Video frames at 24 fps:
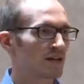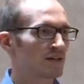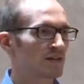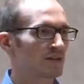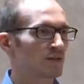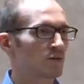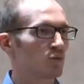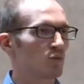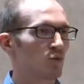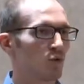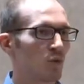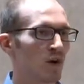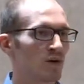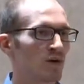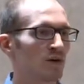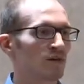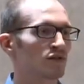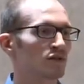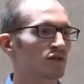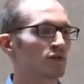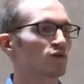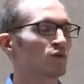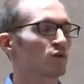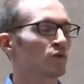is one
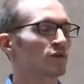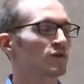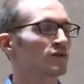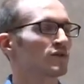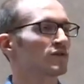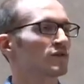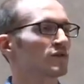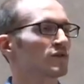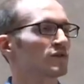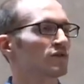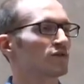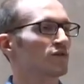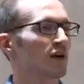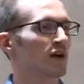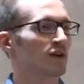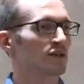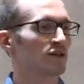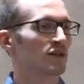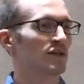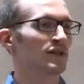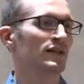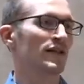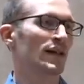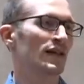of the tools to
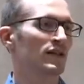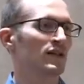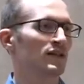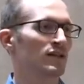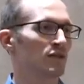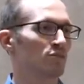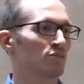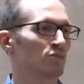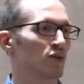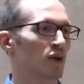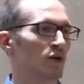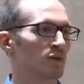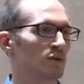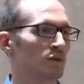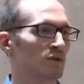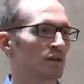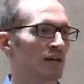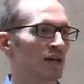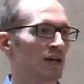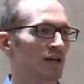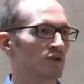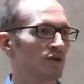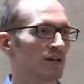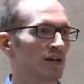actually tackle that problem
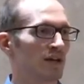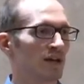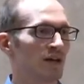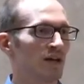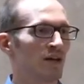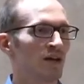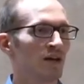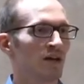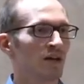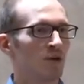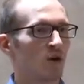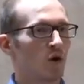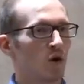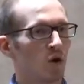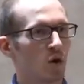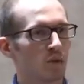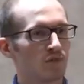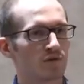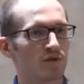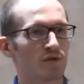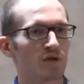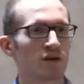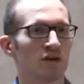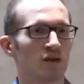and actually
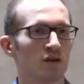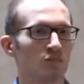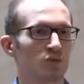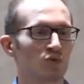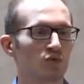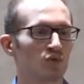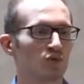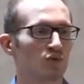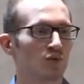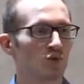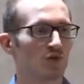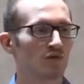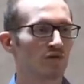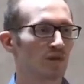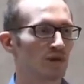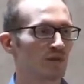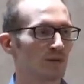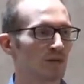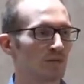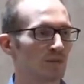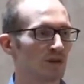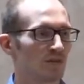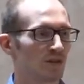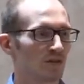hopefully improve a
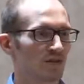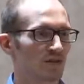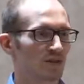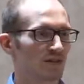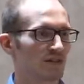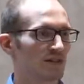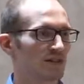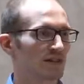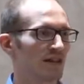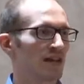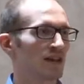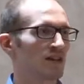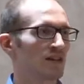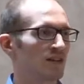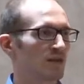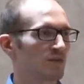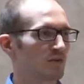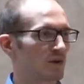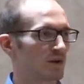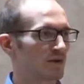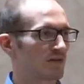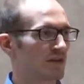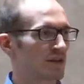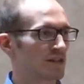little bit on the scale that
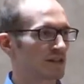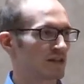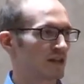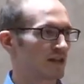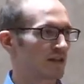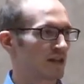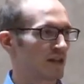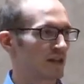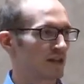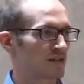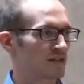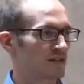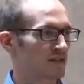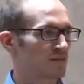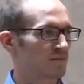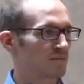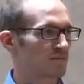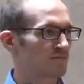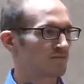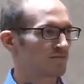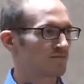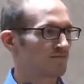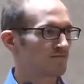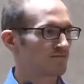we're fixing things.
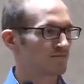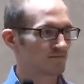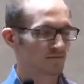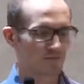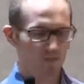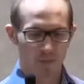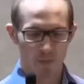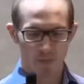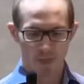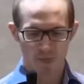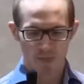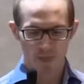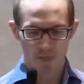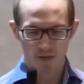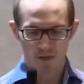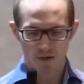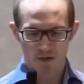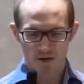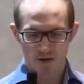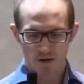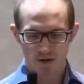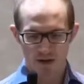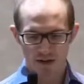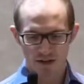
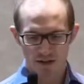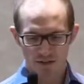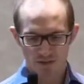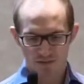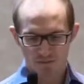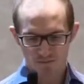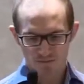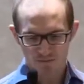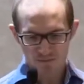All right?